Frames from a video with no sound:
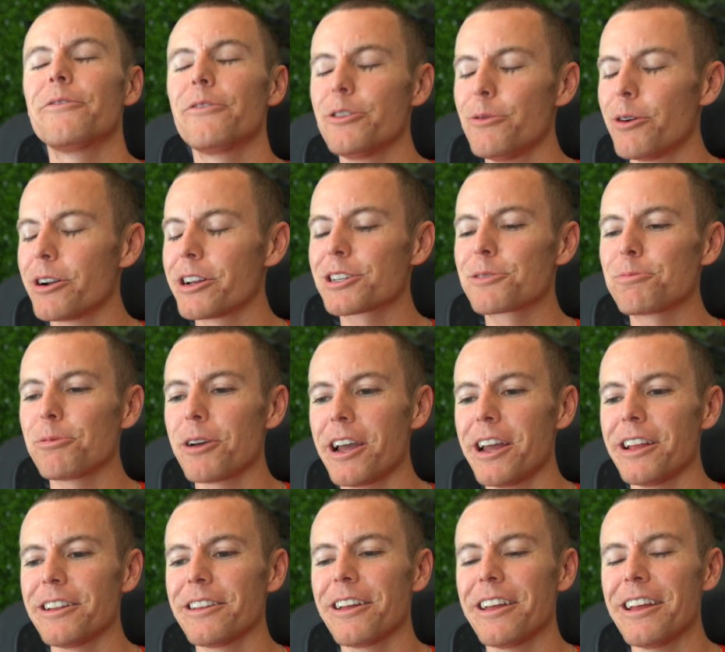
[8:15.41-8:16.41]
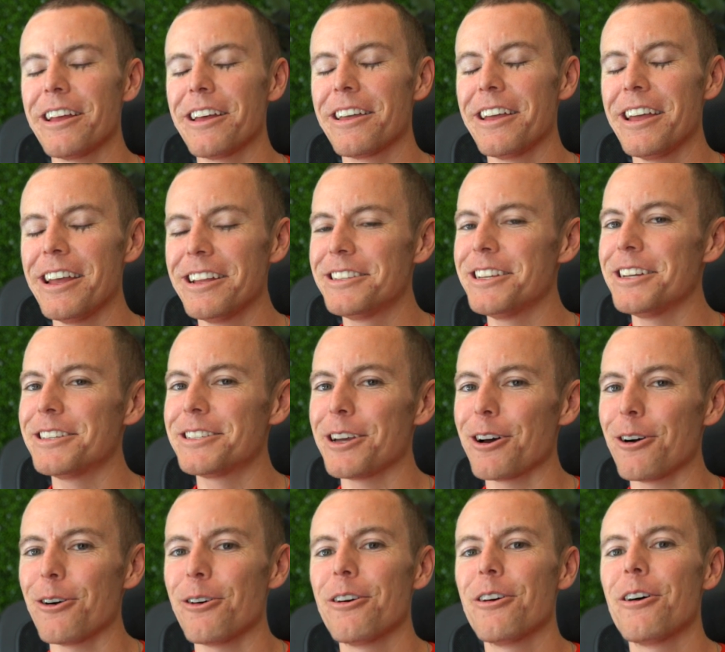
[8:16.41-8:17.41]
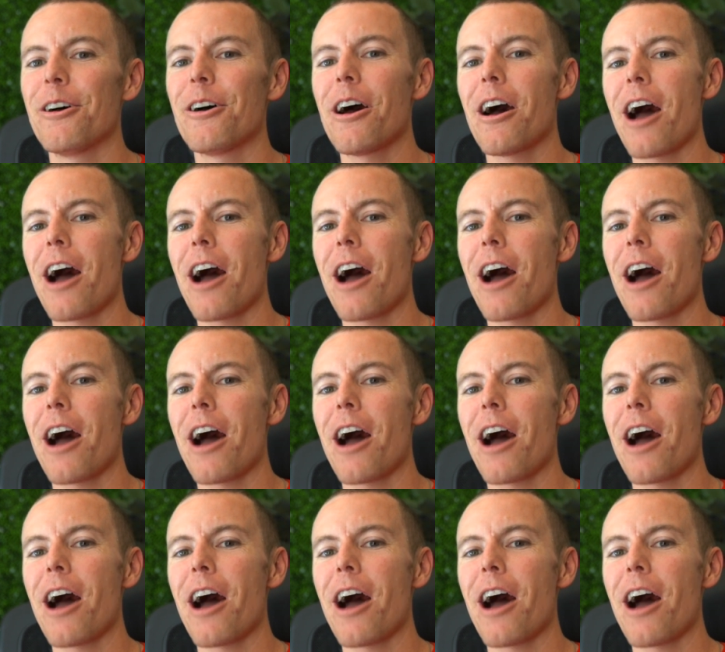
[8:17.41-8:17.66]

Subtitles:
We want to explain in detail